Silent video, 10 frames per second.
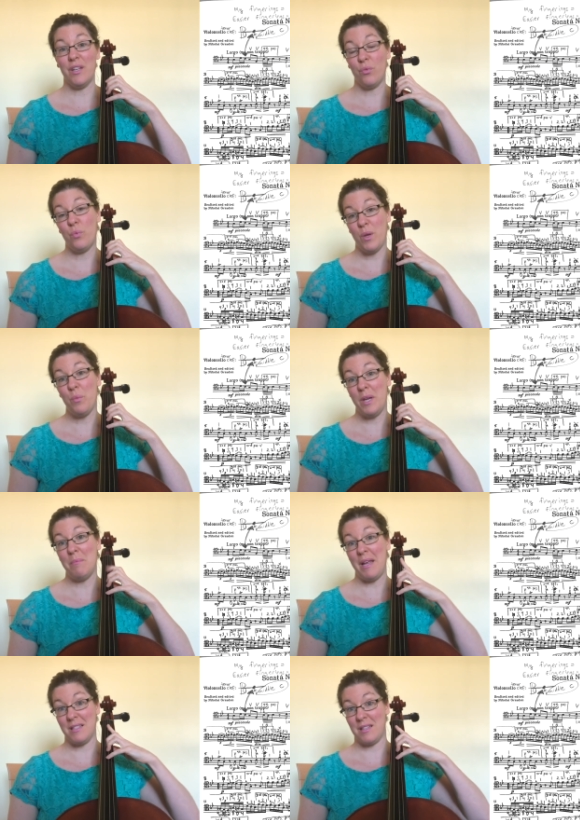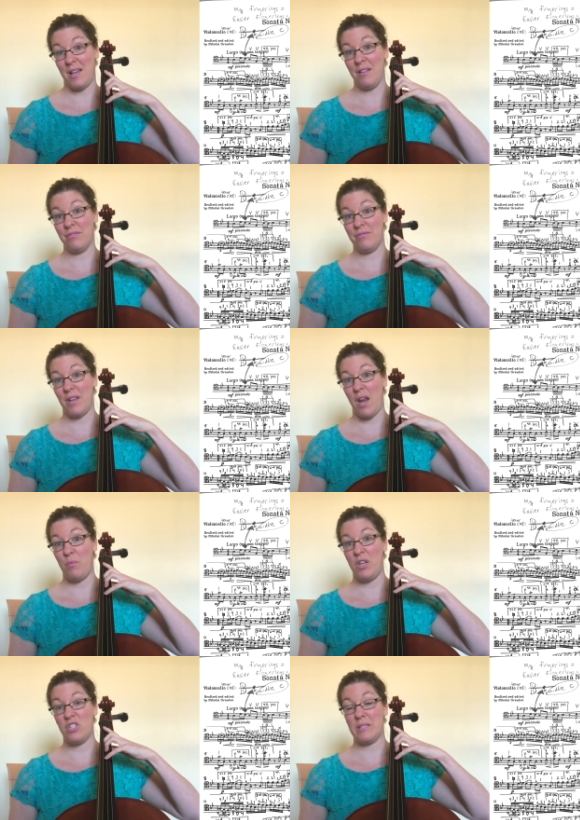if we read bass clef and
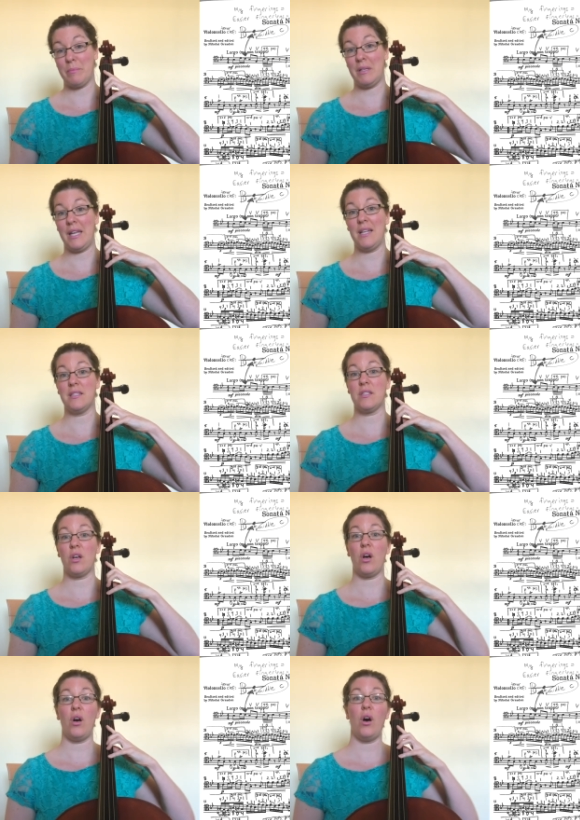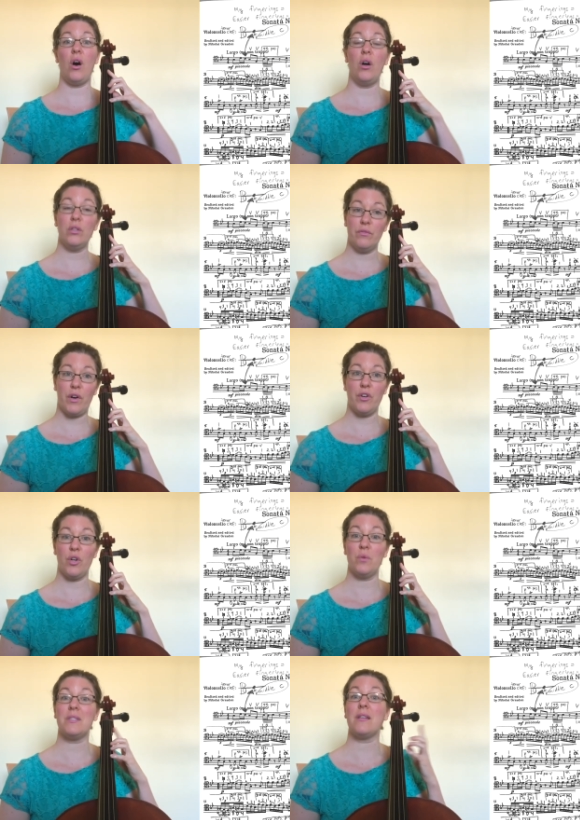we just place all of our
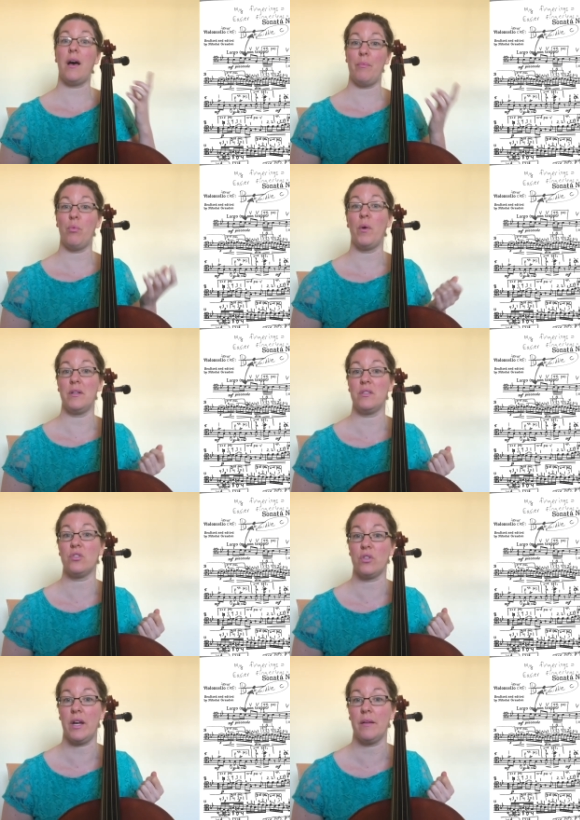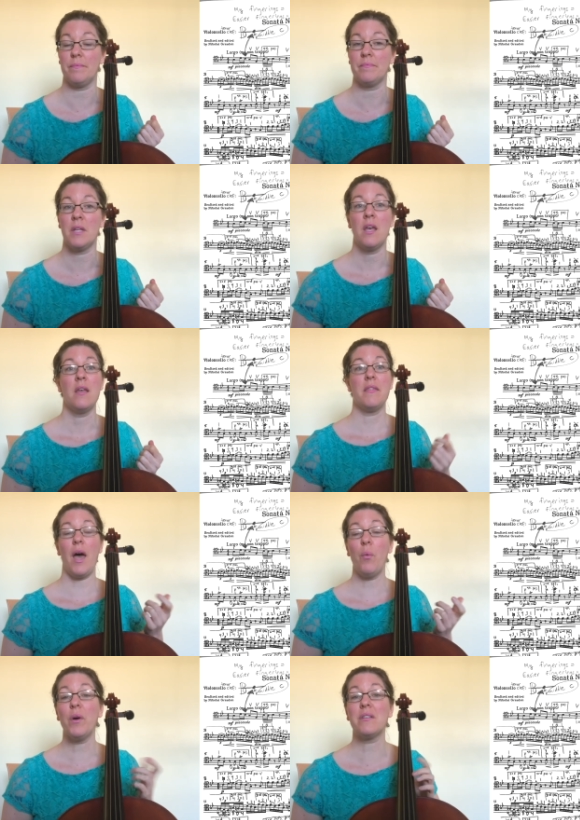notes up one string.
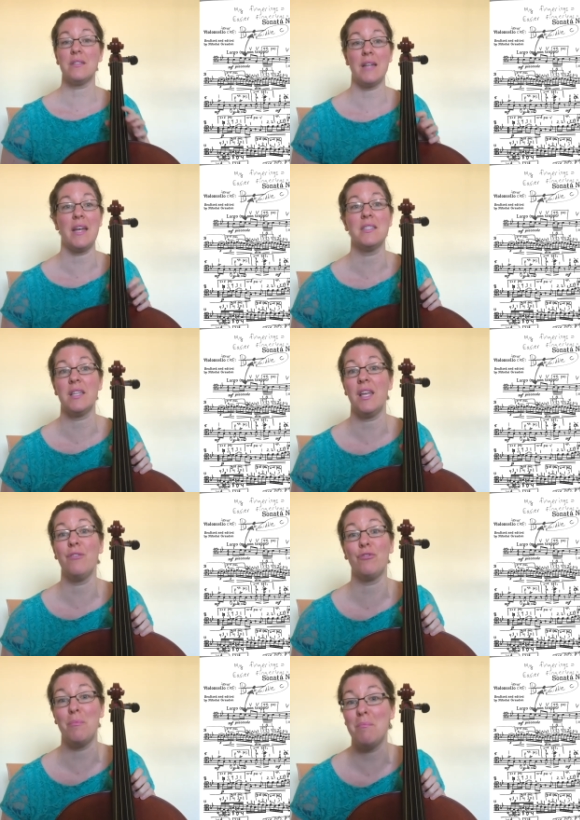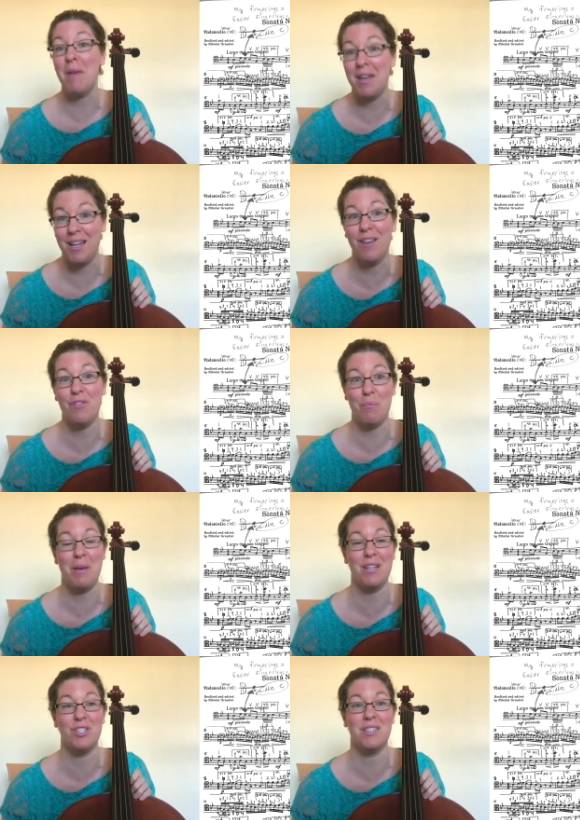That works nicely for many of the
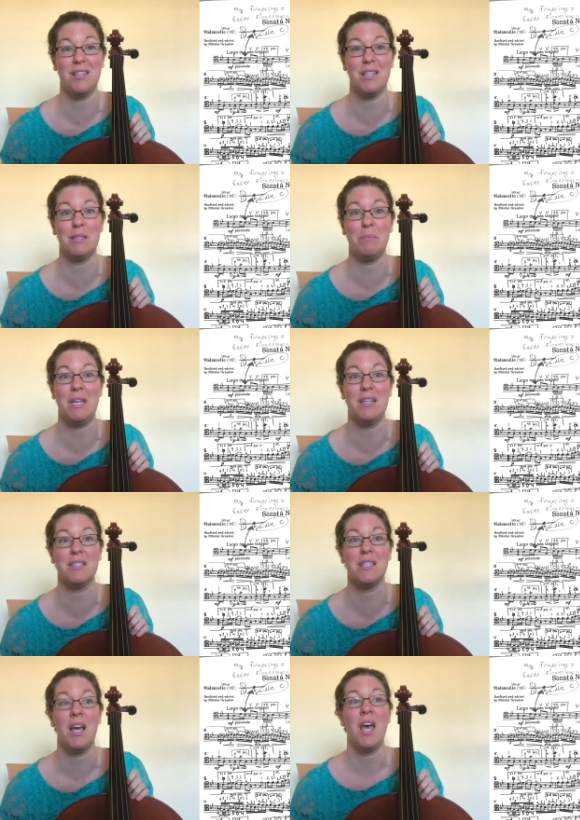pitches in this piece.